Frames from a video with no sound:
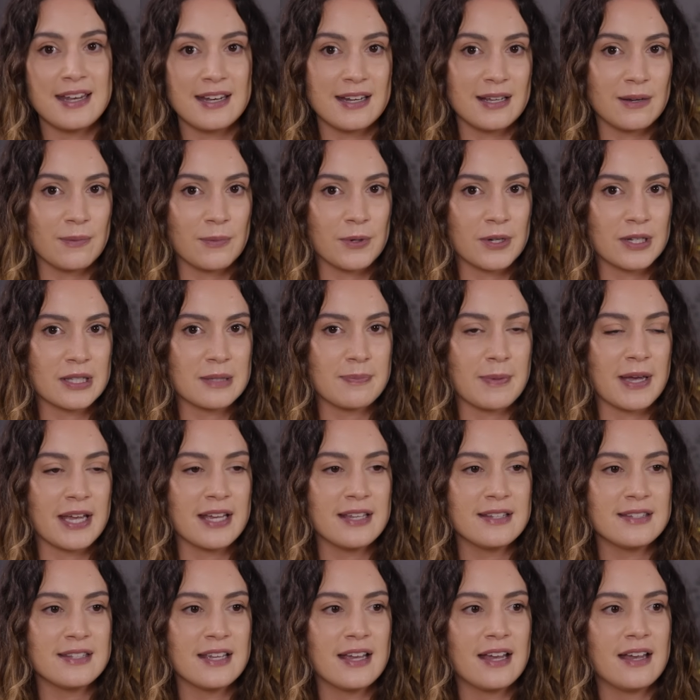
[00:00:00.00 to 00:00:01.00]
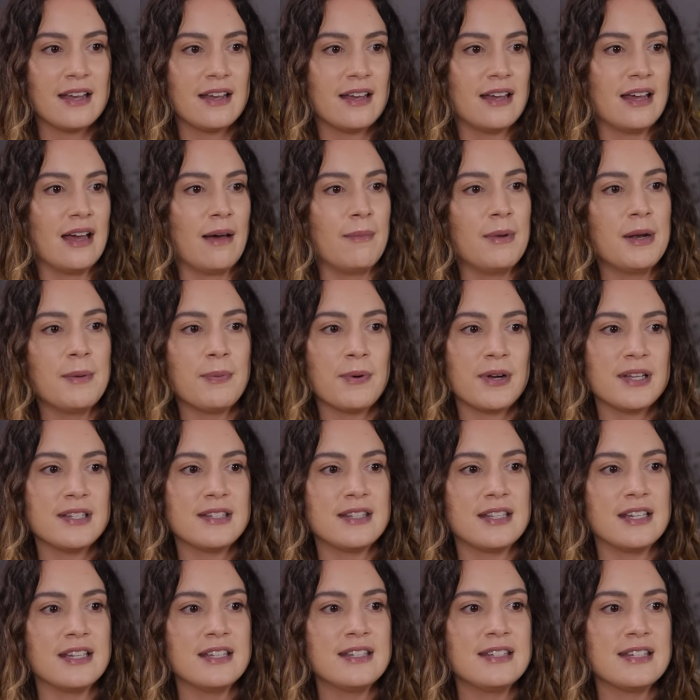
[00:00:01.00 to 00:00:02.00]
editing workspace. I'm going to
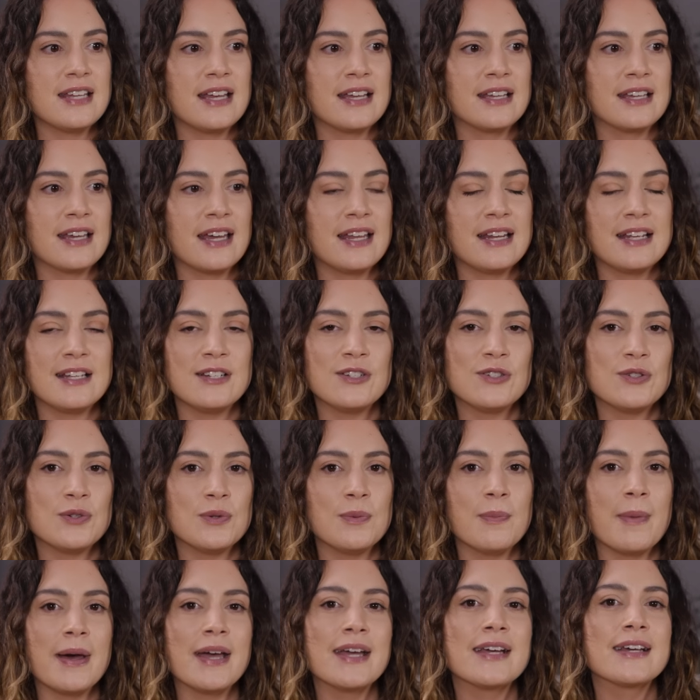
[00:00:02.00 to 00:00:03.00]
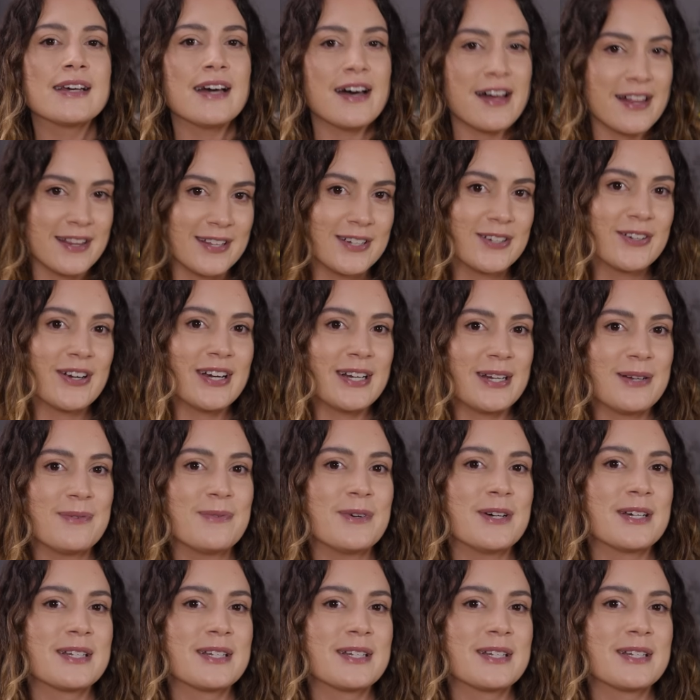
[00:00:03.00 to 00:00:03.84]
press this and get into my color grading